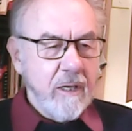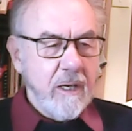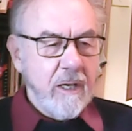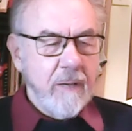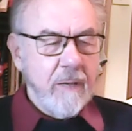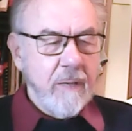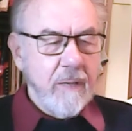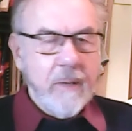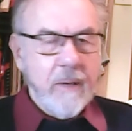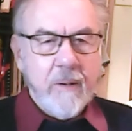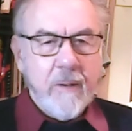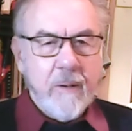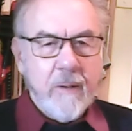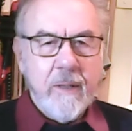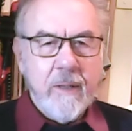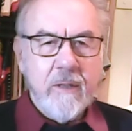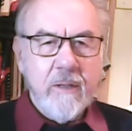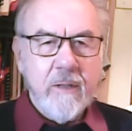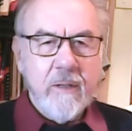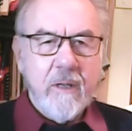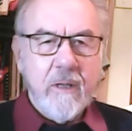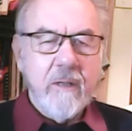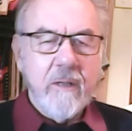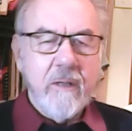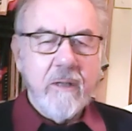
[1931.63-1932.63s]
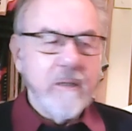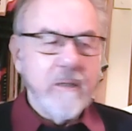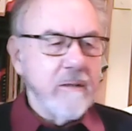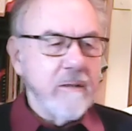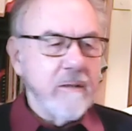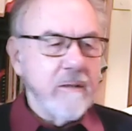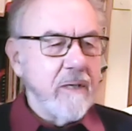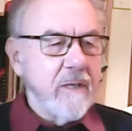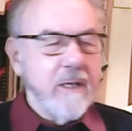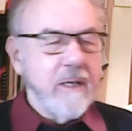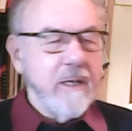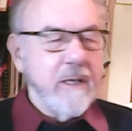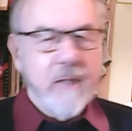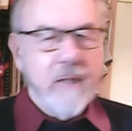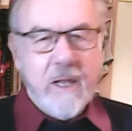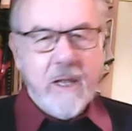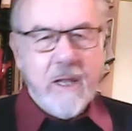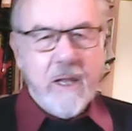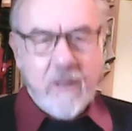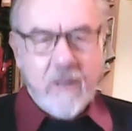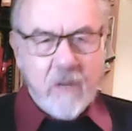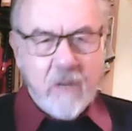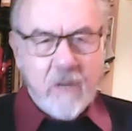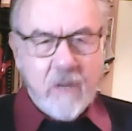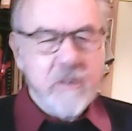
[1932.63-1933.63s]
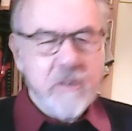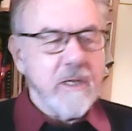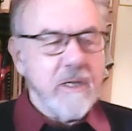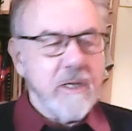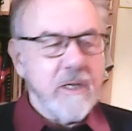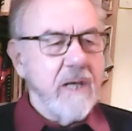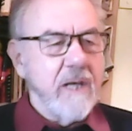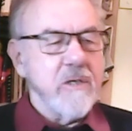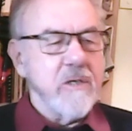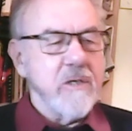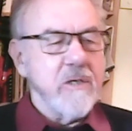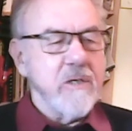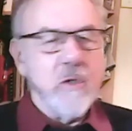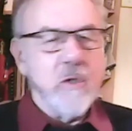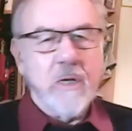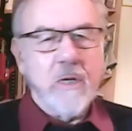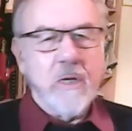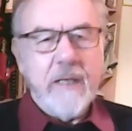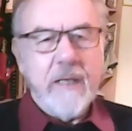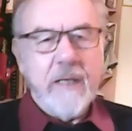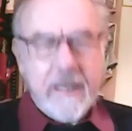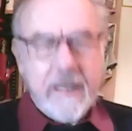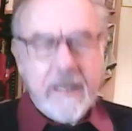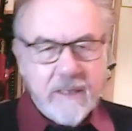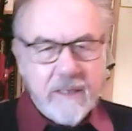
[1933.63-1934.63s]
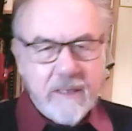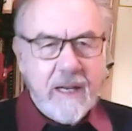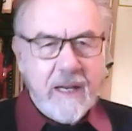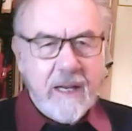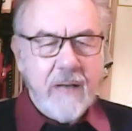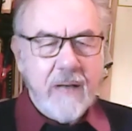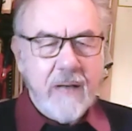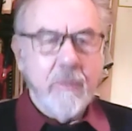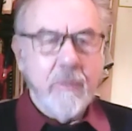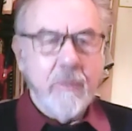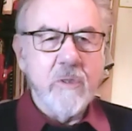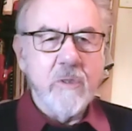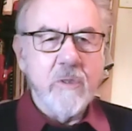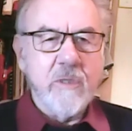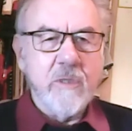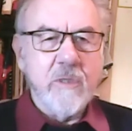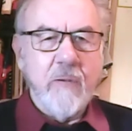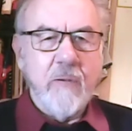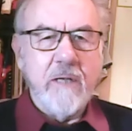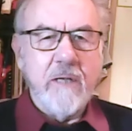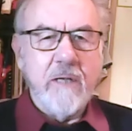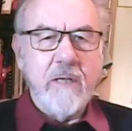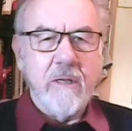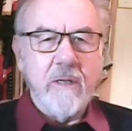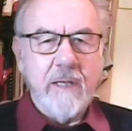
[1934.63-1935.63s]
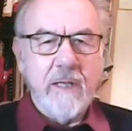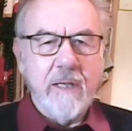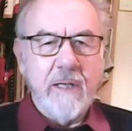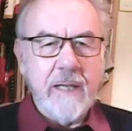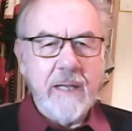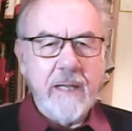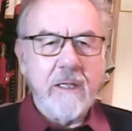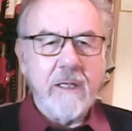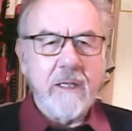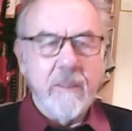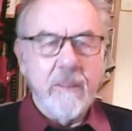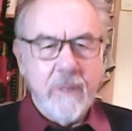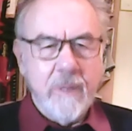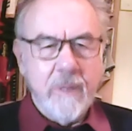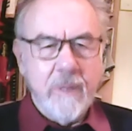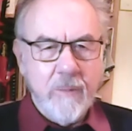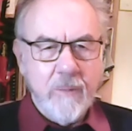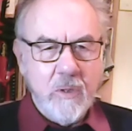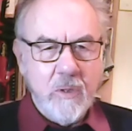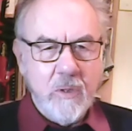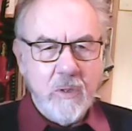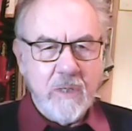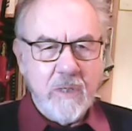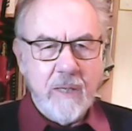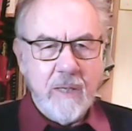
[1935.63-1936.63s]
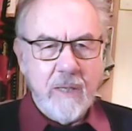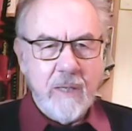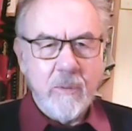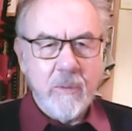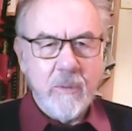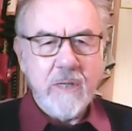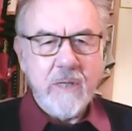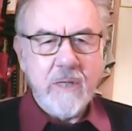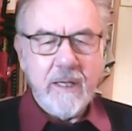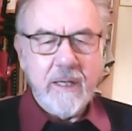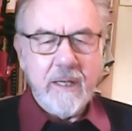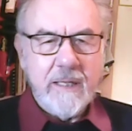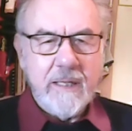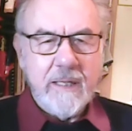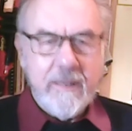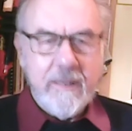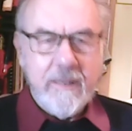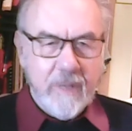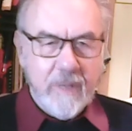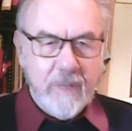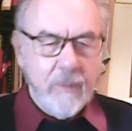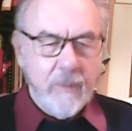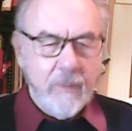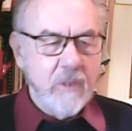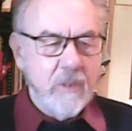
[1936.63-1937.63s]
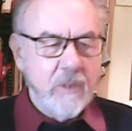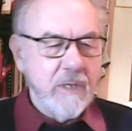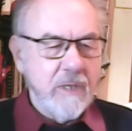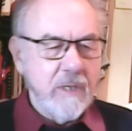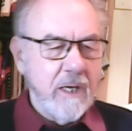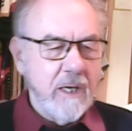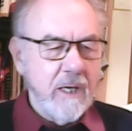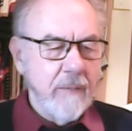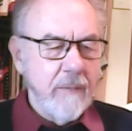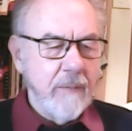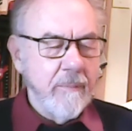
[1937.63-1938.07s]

I mean, I mean in, in those days, you collected animals the way you collected them in a museum. It's like a living museum.